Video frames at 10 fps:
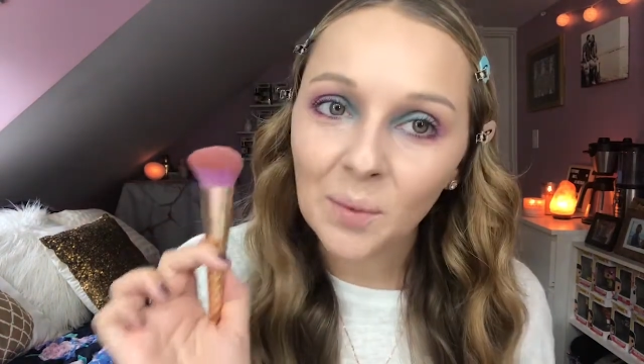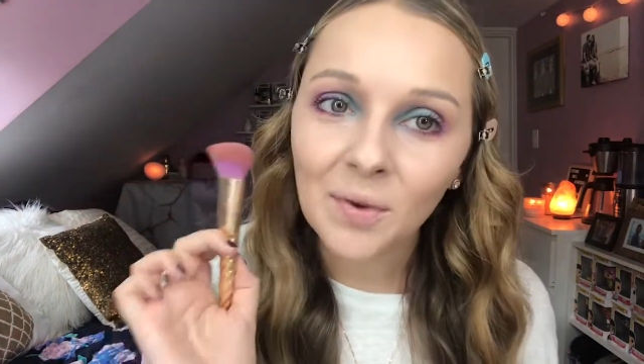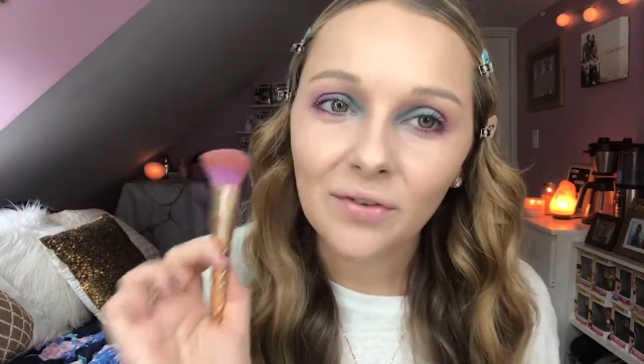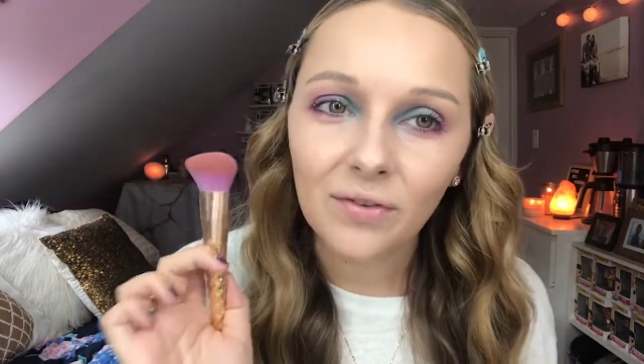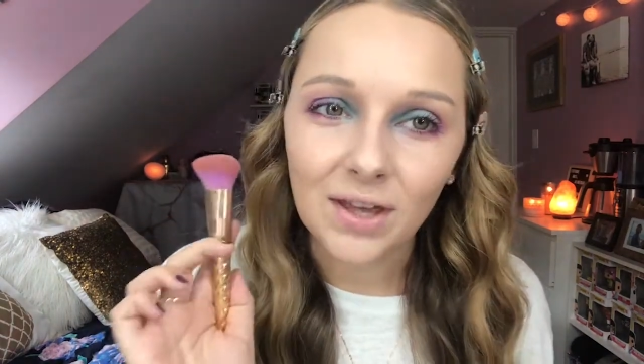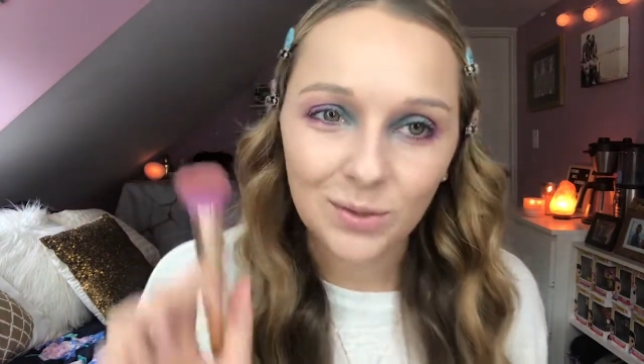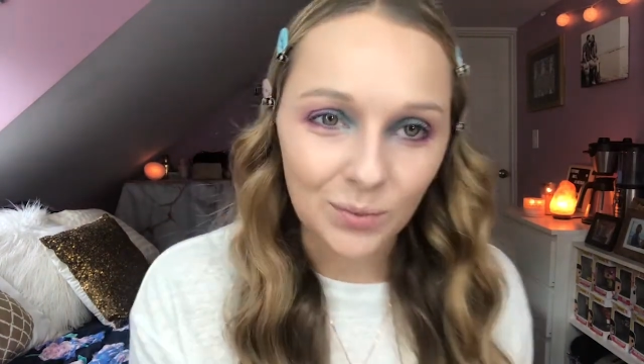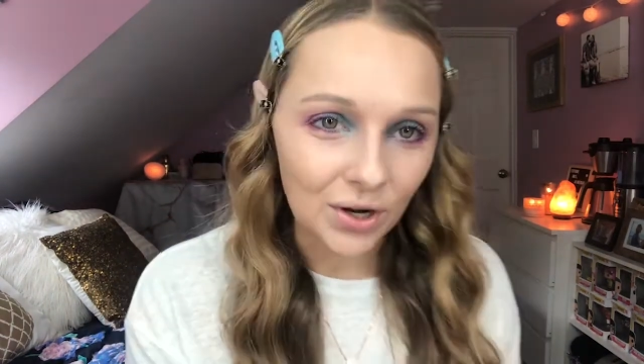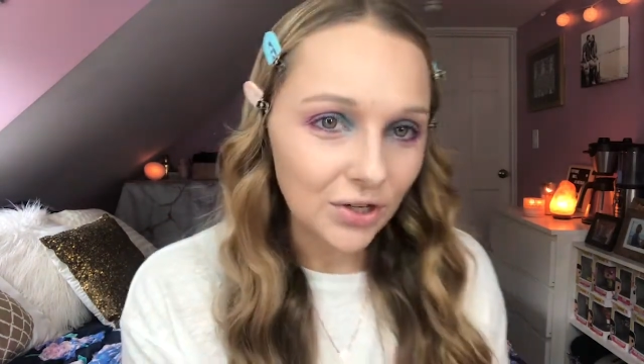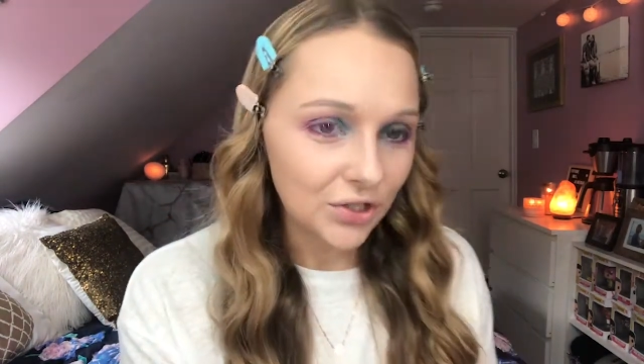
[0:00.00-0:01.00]
face
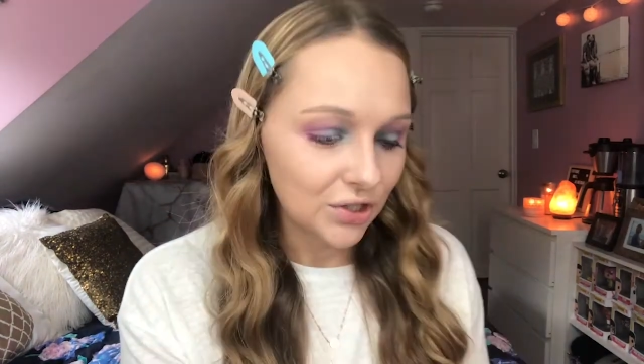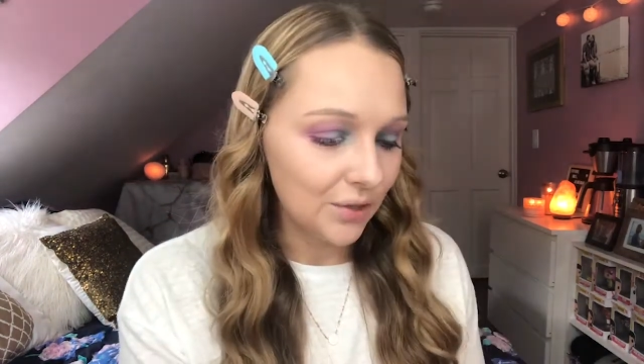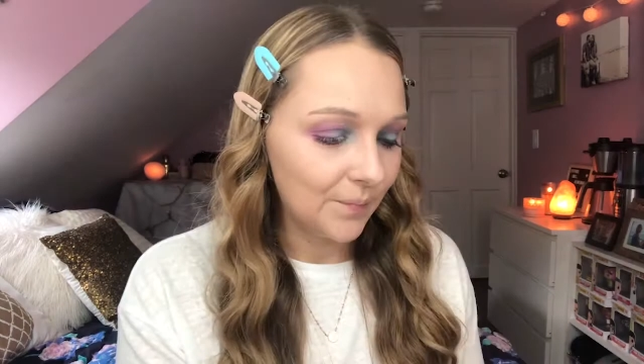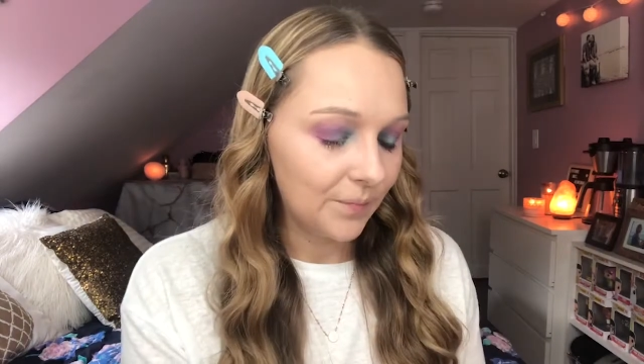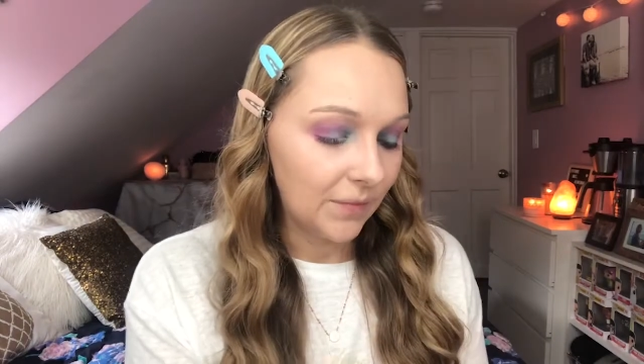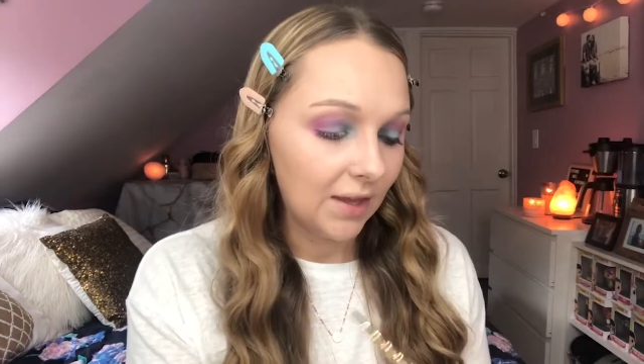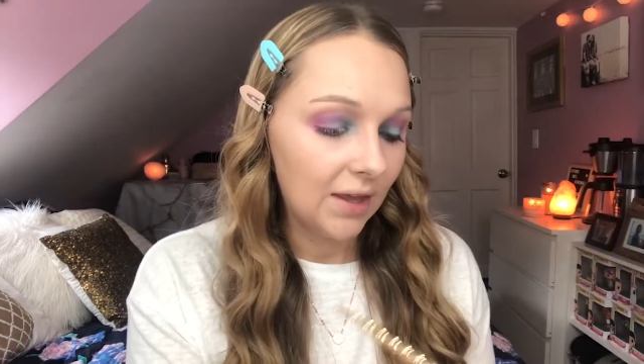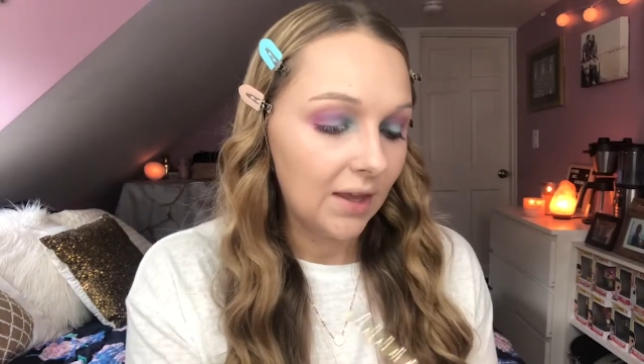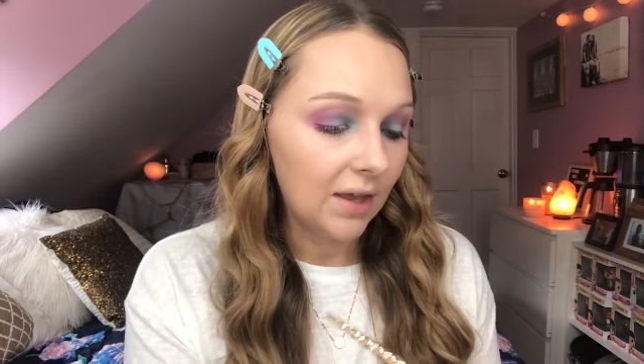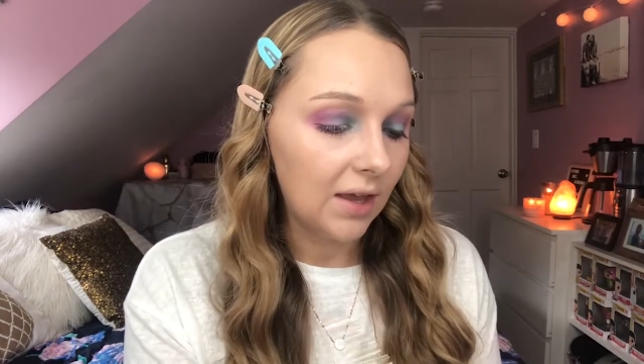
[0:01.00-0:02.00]
brush,
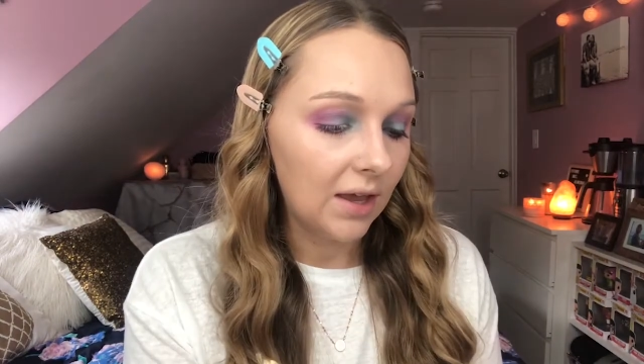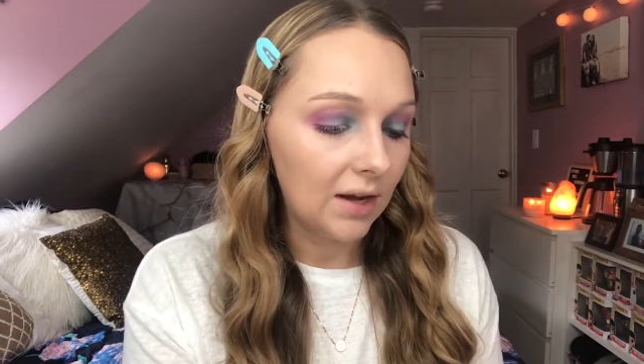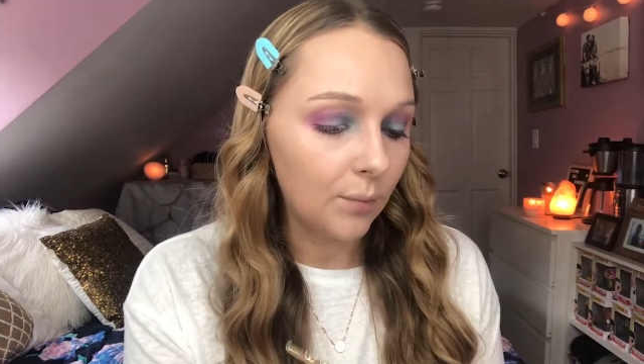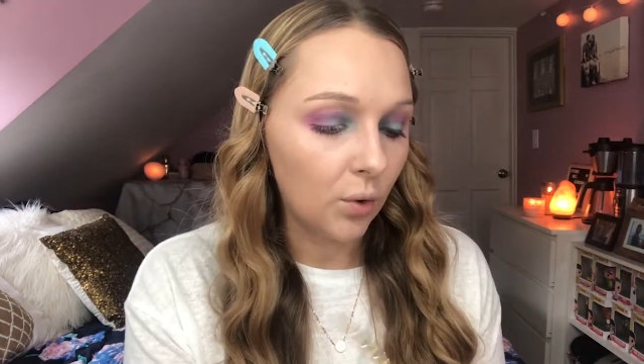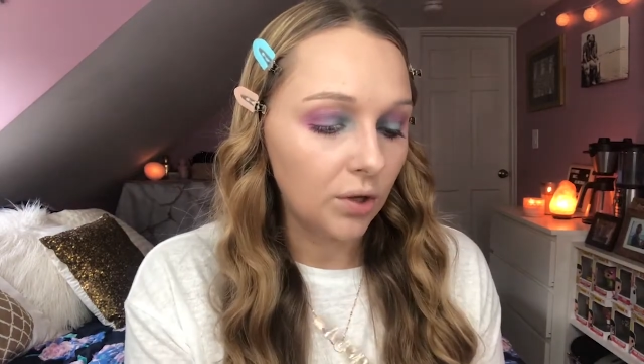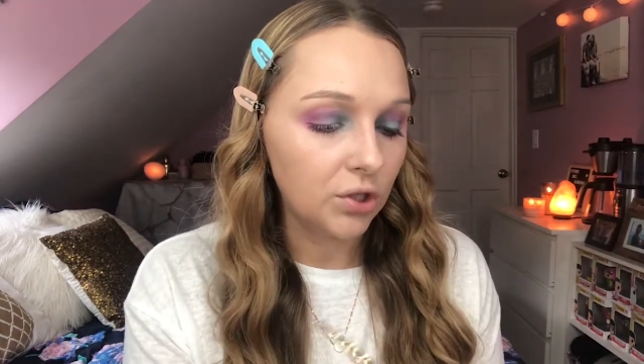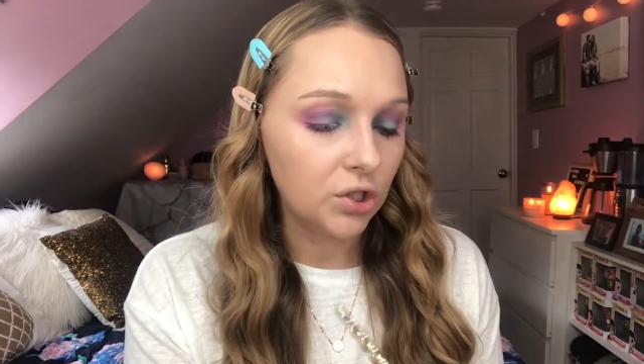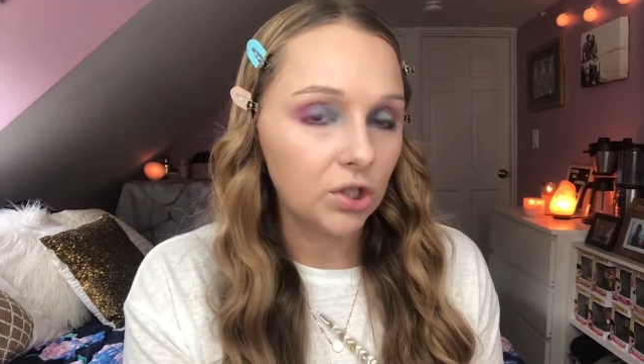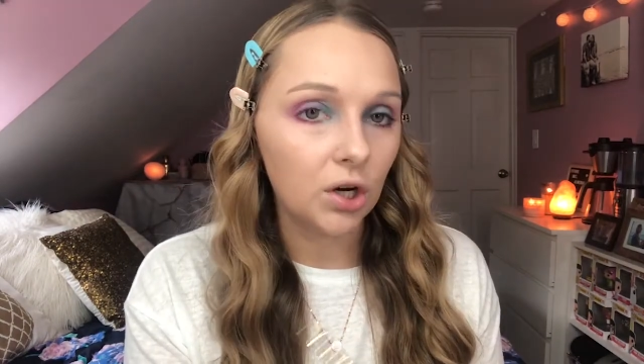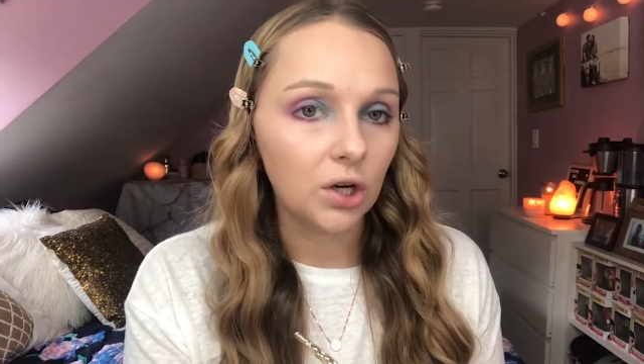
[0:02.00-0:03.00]
and I'm going to
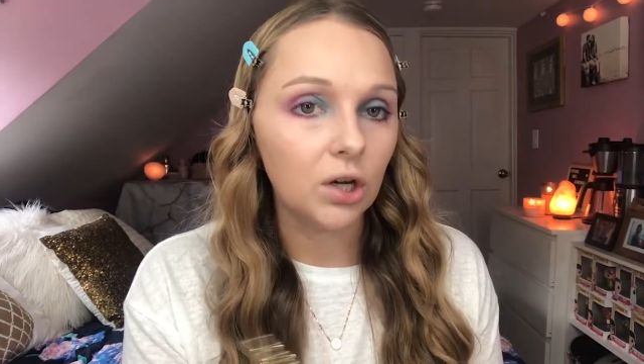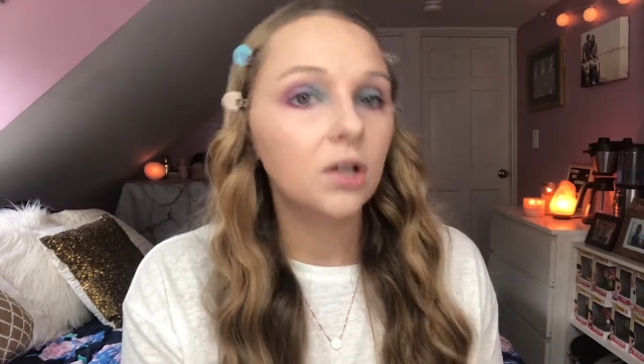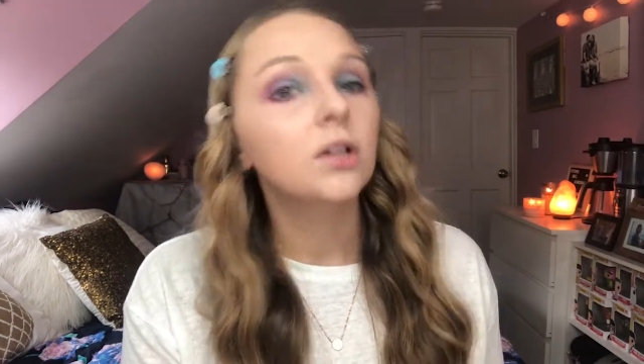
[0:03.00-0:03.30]
start